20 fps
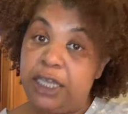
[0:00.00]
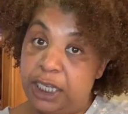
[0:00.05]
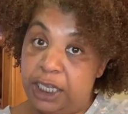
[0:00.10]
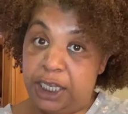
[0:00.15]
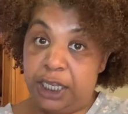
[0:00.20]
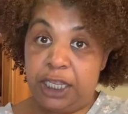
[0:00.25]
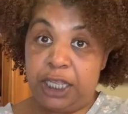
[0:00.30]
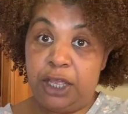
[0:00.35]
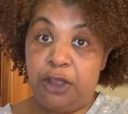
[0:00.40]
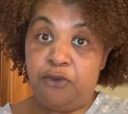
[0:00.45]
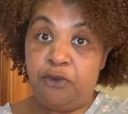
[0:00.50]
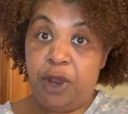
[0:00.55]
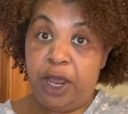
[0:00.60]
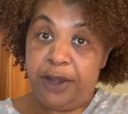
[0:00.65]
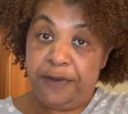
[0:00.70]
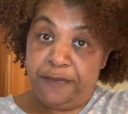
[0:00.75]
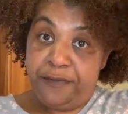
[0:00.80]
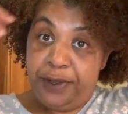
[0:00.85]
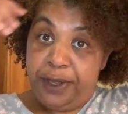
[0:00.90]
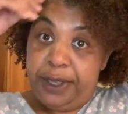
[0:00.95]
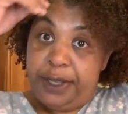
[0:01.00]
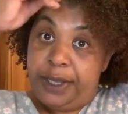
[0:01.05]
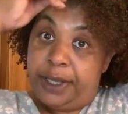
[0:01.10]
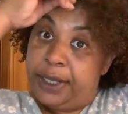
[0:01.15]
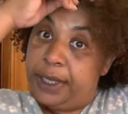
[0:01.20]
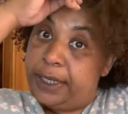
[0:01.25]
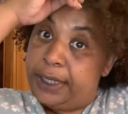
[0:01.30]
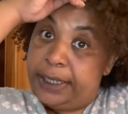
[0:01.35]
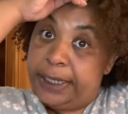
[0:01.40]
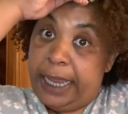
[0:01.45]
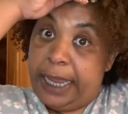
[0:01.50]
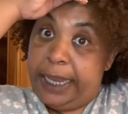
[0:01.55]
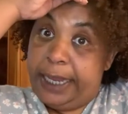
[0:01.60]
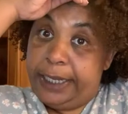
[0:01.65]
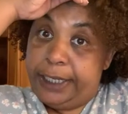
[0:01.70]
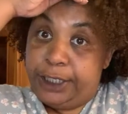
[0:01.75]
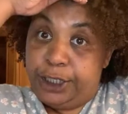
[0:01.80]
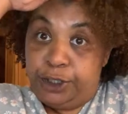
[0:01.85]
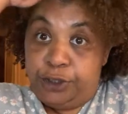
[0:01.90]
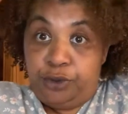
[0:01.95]
to get ready for
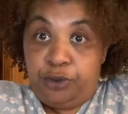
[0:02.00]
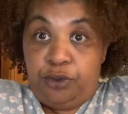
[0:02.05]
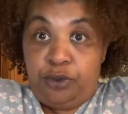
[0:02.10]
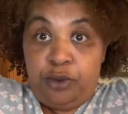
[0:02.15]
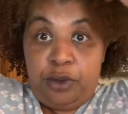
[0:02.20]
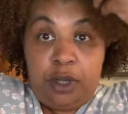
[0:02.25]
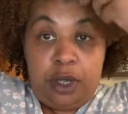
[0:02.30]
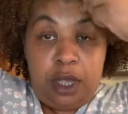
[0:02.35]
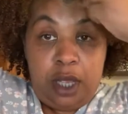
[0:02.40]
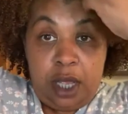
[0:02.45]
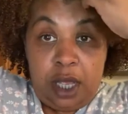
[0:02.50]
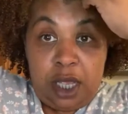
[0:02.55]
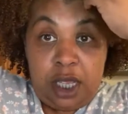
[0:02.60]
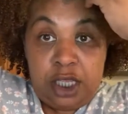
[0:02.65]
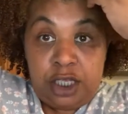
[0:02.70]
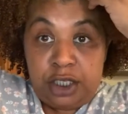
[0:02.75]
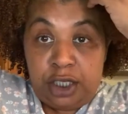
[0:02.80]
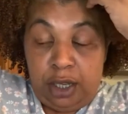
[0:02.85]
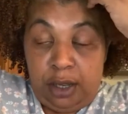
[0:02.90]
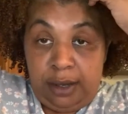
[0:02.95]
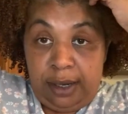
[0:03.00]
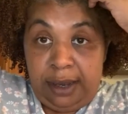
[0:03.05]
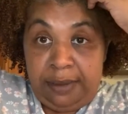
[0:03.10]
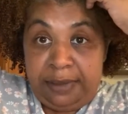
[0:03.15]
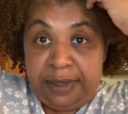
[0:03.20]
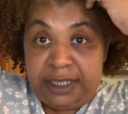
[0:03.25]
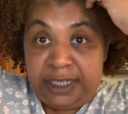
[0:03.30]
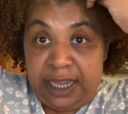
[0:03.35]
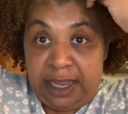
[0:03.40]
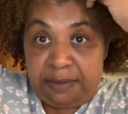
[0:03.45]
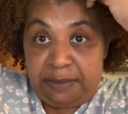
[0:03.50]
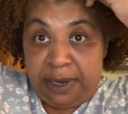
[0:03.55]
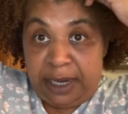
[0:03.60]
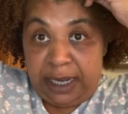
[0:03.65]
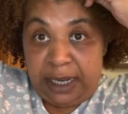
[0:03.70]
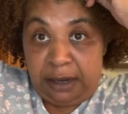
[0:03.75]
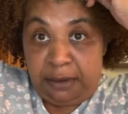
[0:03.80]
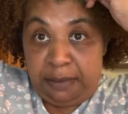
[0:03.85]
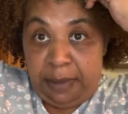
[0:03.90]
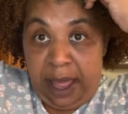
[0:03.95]
day two. So let me take my
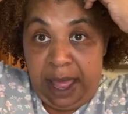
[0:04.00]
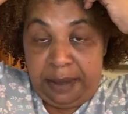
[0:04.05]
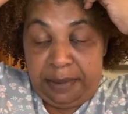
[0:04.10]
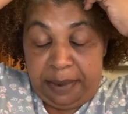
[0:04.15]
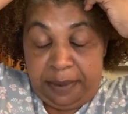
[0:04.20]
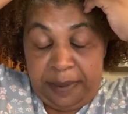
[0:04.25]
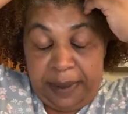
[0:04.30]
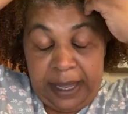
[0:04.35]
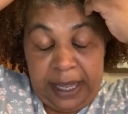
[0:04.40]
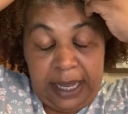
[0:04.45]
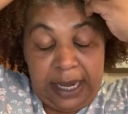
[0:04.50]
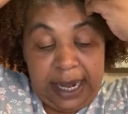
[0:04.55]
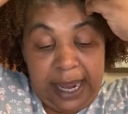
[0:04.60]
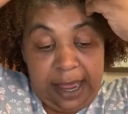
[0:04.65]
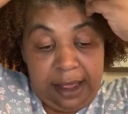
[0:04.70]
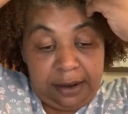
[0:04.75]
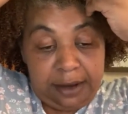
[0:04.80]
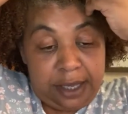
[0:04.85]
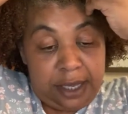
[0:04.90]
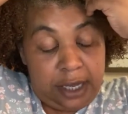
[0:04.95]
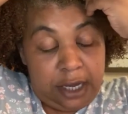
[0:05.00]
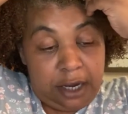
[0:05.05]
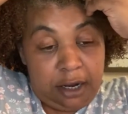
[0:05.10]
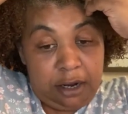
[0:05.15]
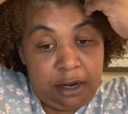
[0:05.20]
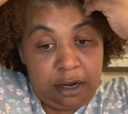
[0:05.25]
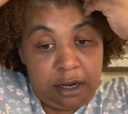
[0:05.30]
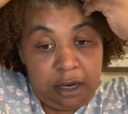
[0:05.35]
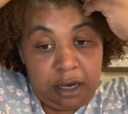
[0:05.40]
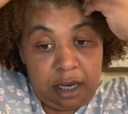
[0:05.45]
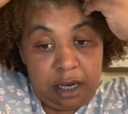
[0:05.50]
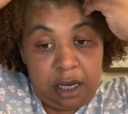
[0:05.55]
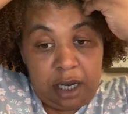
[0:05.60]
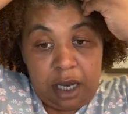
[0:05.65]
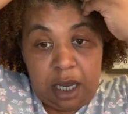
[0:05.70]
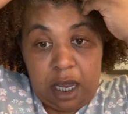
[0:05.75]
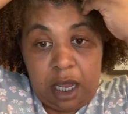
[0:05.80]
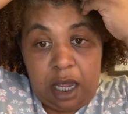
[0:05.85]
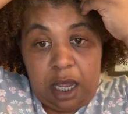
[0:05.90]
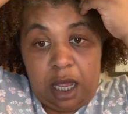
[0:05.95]
little bobby pin out here.
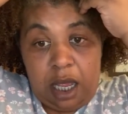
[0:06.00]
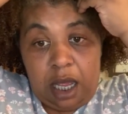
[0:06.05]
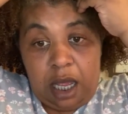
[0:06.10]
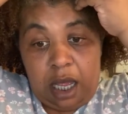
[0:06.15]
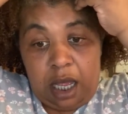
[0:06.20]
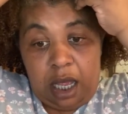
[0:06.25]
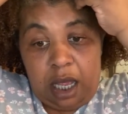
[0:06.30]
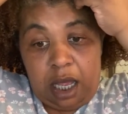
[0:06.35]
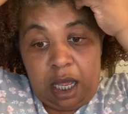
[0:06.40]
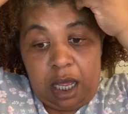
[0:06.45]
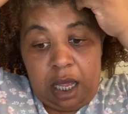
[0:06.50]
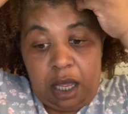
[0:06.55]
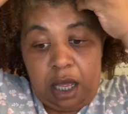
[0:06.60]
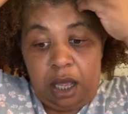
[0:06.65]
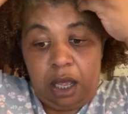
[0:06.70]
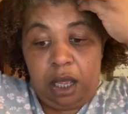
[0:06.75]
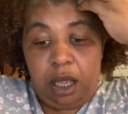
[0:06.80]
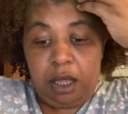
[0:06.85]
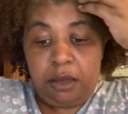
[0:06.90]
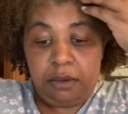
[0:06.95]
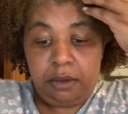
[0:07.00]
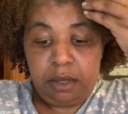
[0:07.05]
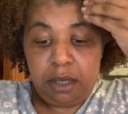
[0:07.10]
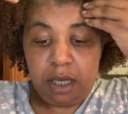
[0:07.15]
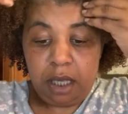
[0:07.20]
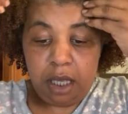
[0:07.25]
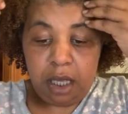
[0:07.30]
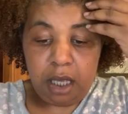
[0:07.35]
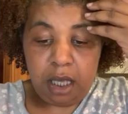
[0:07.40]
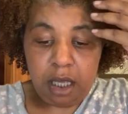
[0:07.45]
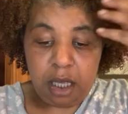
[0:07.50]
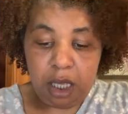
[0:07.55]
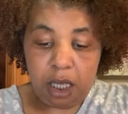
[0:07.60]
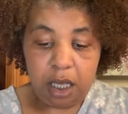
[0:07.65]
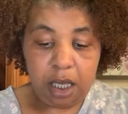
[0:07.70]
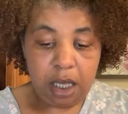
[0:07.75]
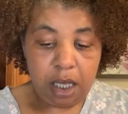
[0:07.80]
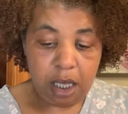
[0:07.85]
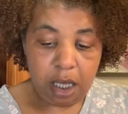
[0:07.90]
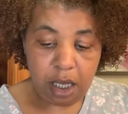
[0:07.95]
Up.
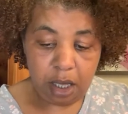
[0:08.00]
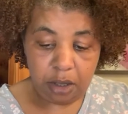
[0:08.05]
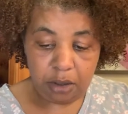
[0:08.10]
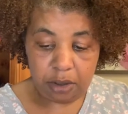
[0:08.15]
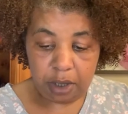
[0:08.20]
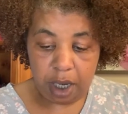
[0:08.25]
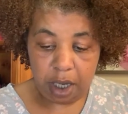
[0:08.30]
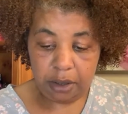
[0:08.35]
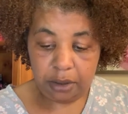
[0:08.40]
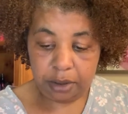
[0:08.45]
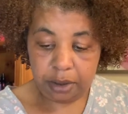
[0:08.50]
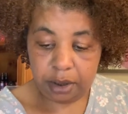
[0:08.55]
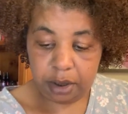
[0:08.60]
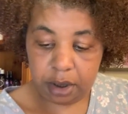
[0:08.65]
Oh, hold on.